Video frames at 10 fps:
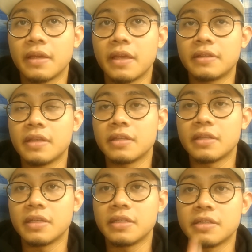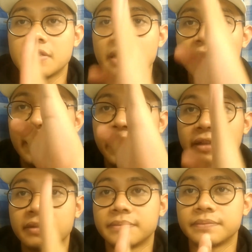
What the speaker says: getting in the straight line,